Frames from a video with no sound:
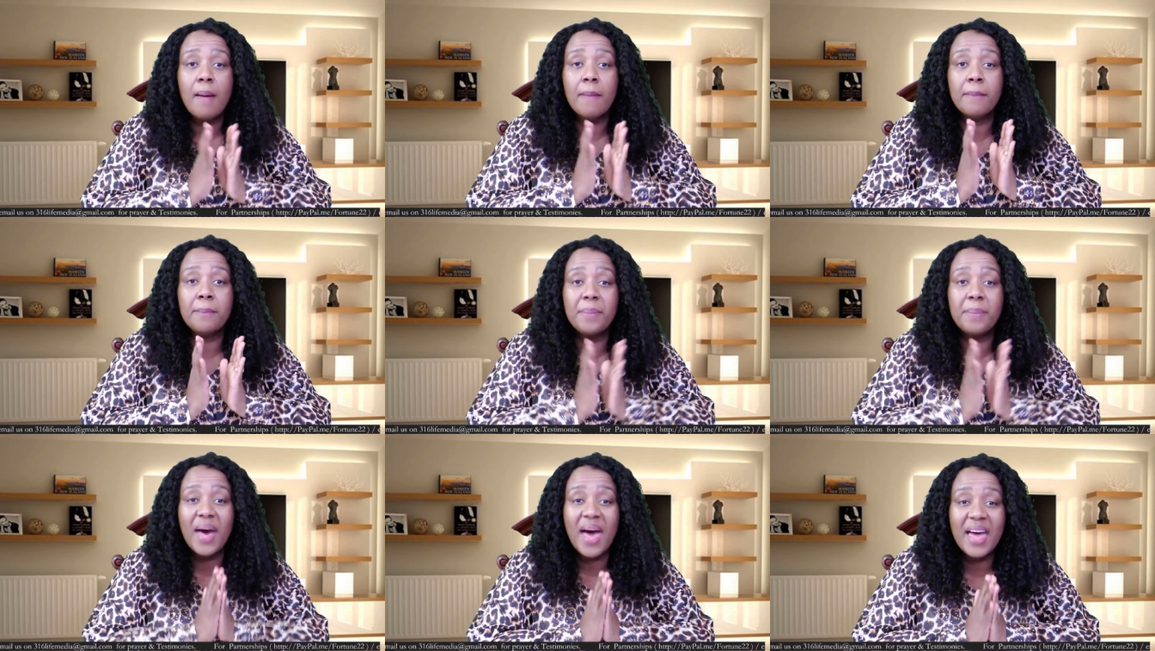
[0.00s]

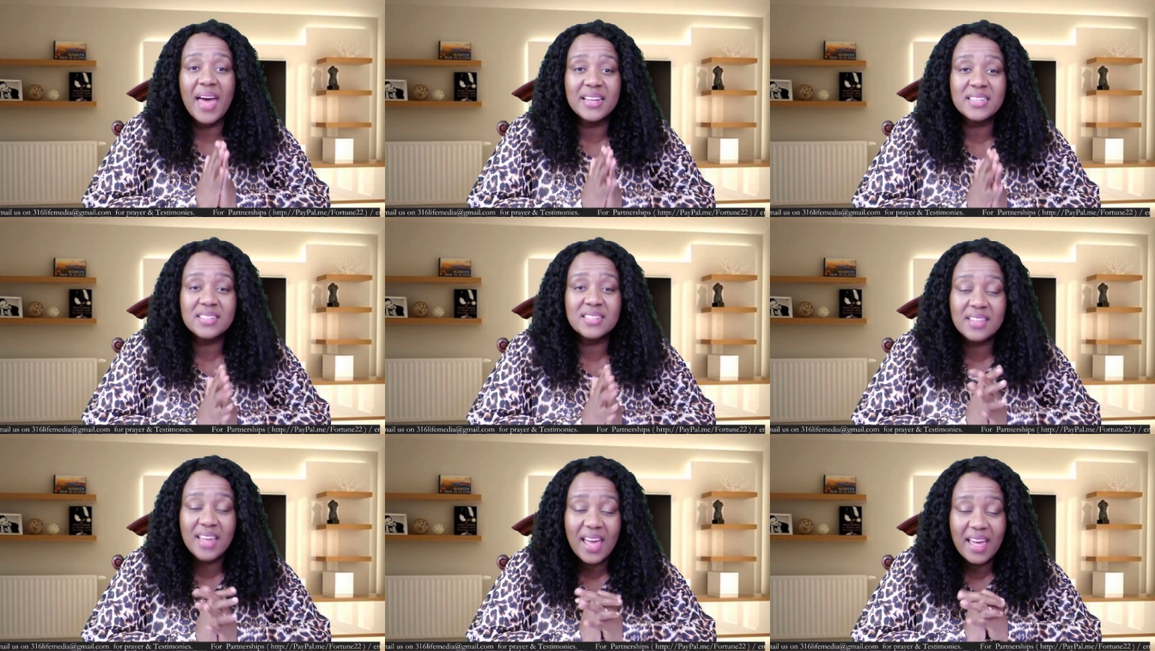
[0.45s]

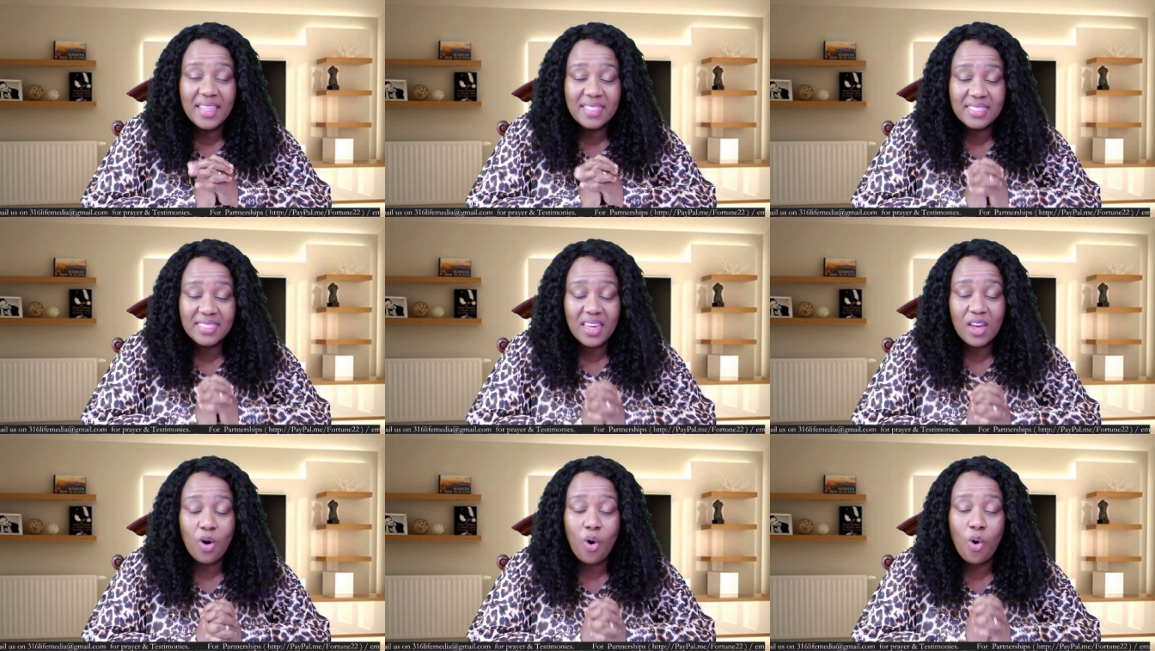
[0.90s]
but they are
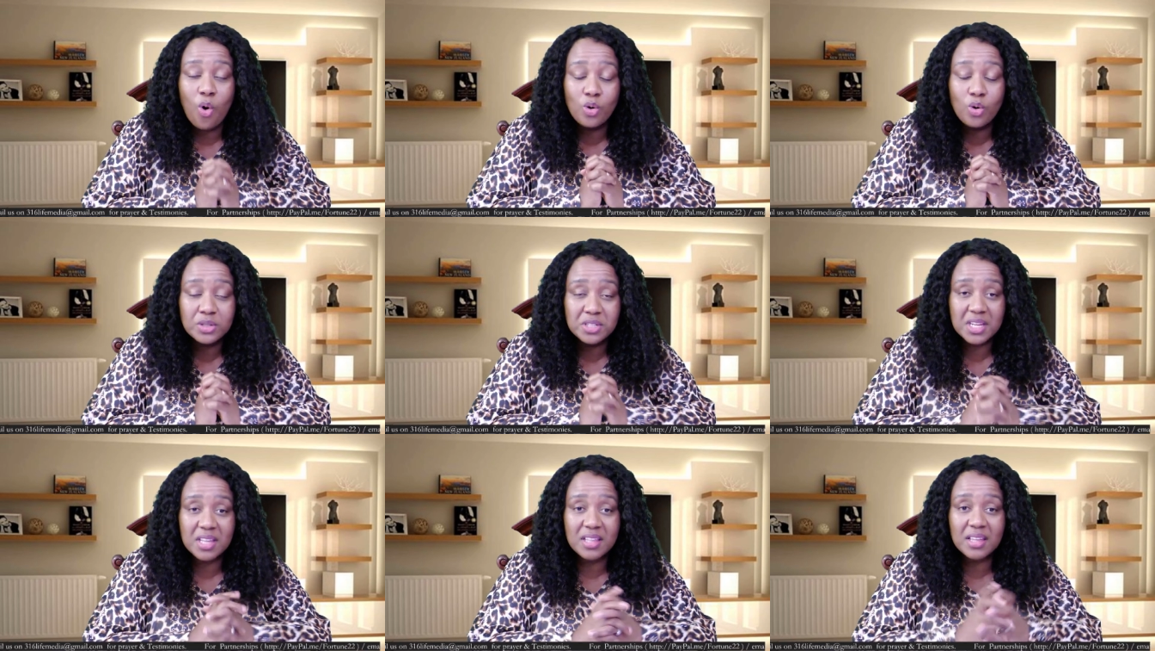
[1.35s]
there
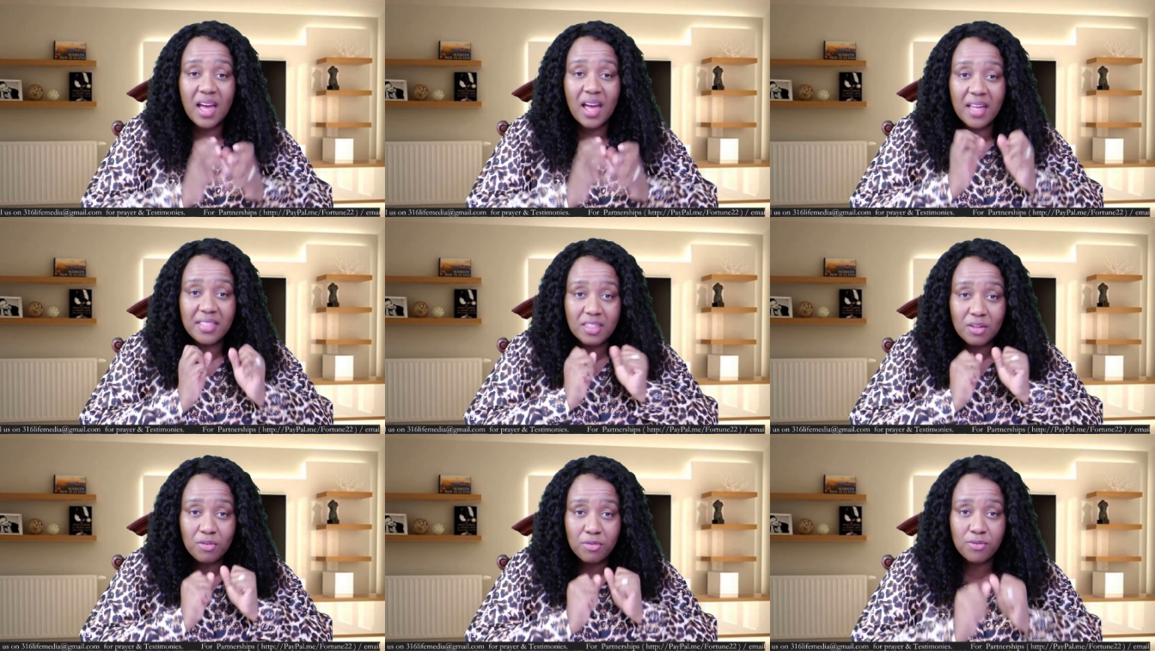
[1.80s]
holding
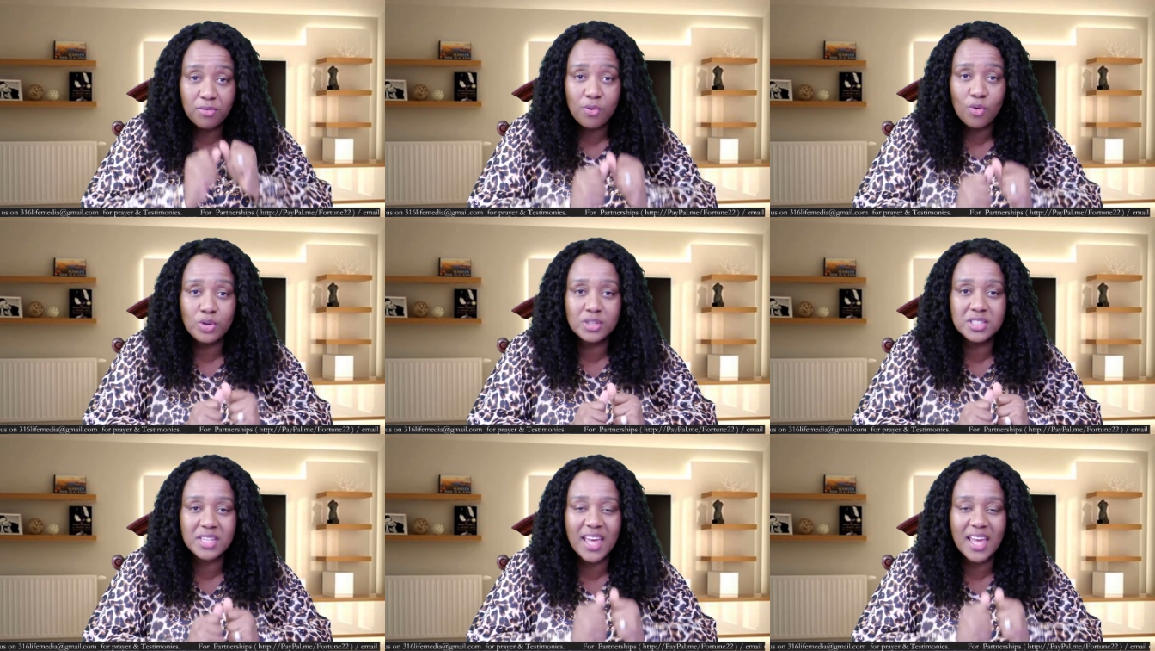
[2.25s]
uh, the
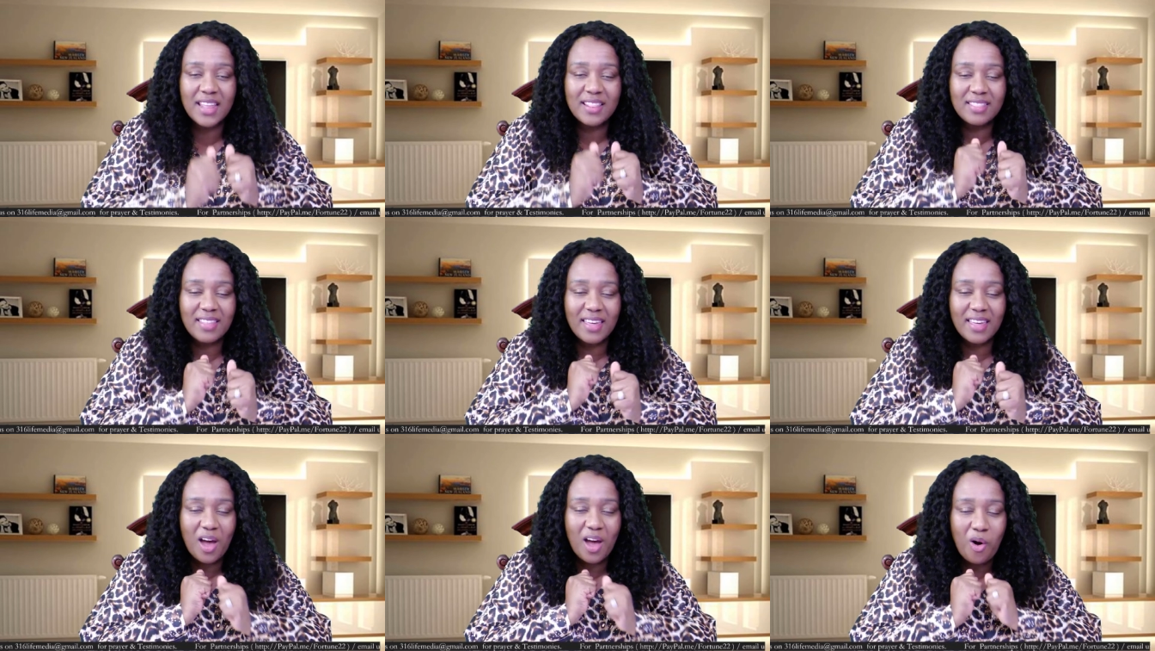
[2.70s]
fort
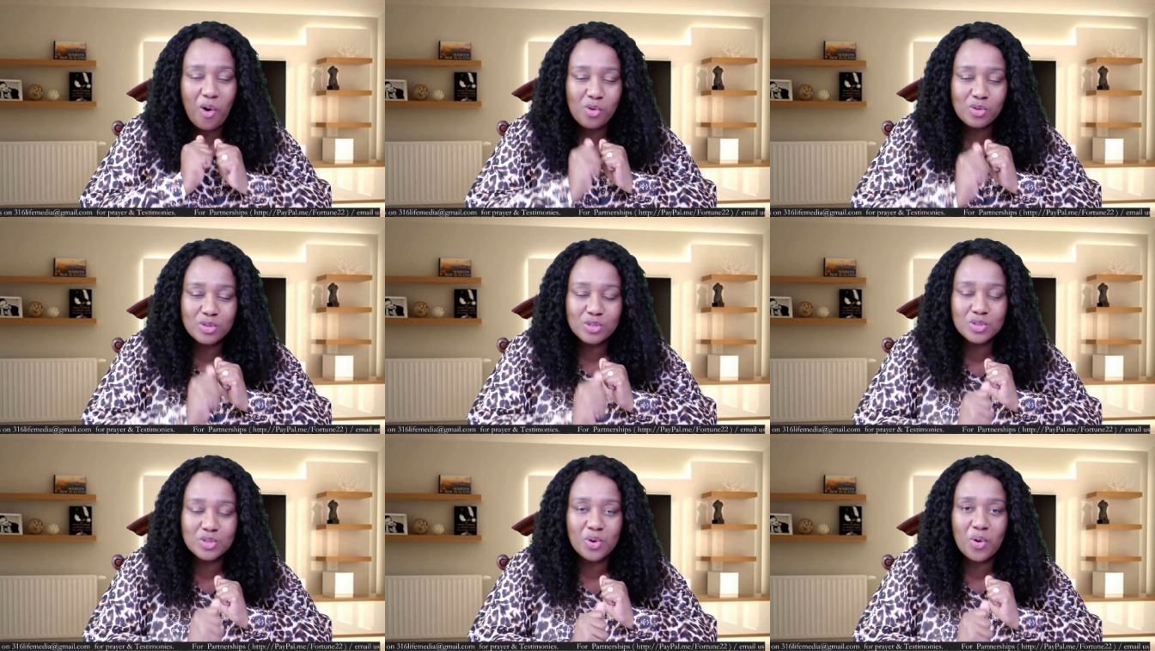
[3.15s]
and they are
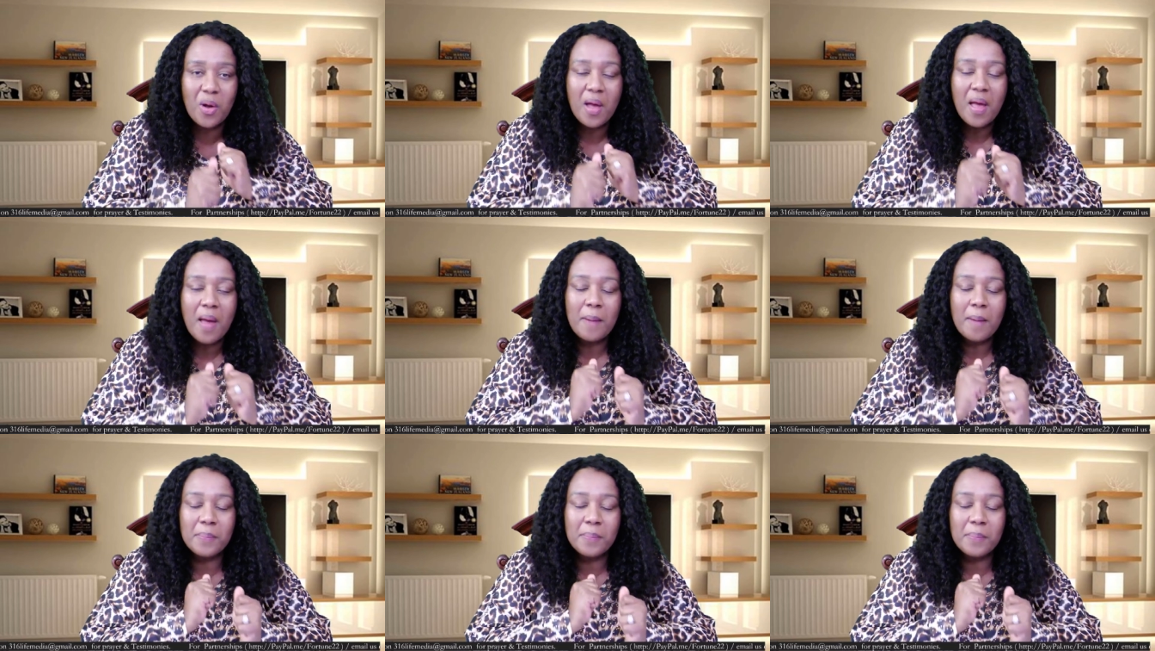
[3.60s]
also